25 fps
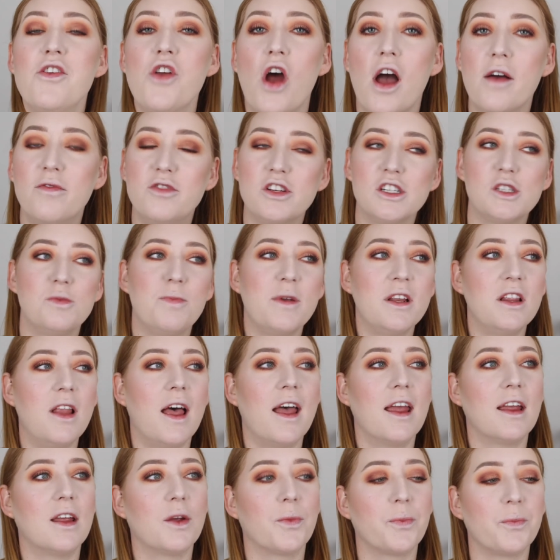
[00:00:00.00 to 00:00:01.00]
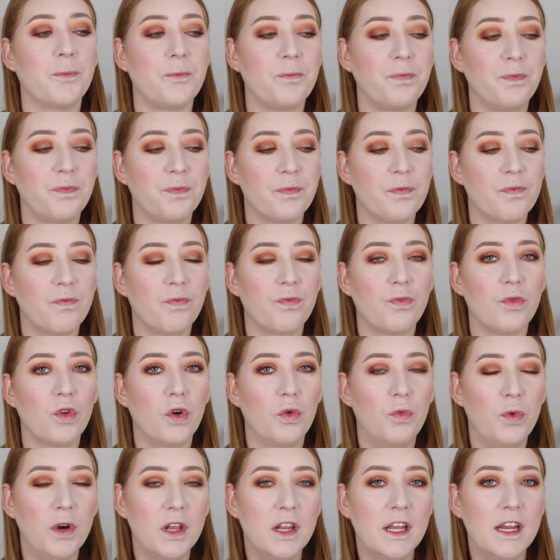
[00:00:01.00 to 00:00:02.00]
know, I've just been like
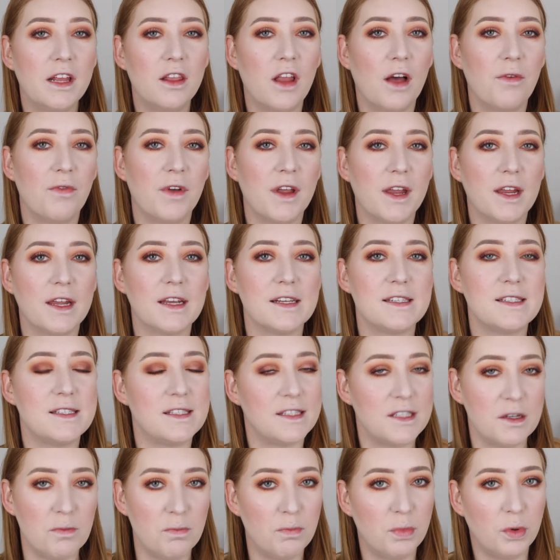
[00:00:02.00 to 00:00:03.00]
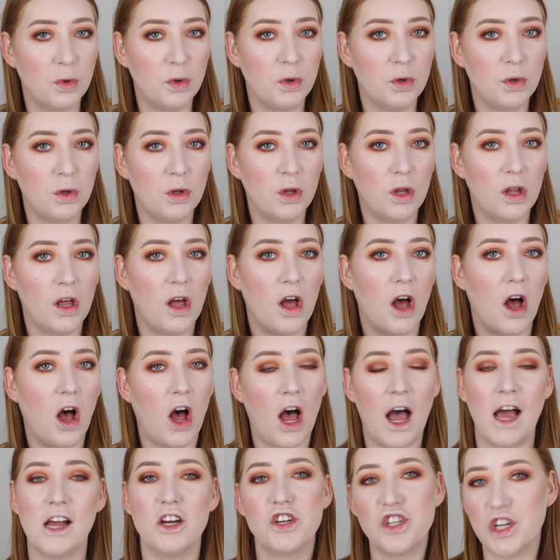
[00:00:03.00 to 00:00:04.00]
really loving simple
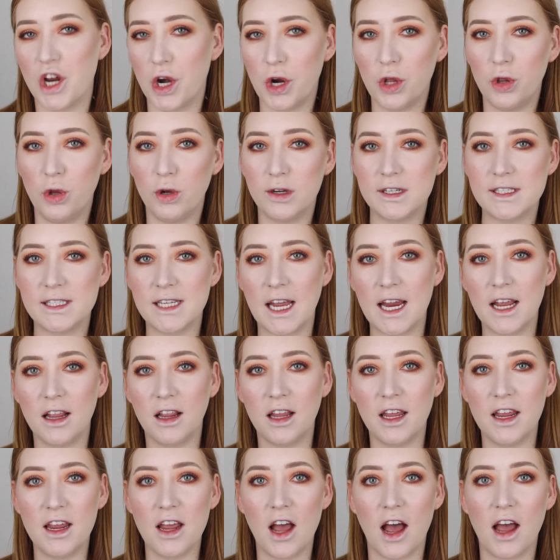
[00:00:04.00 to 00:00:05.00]
eyeshadow looks lately.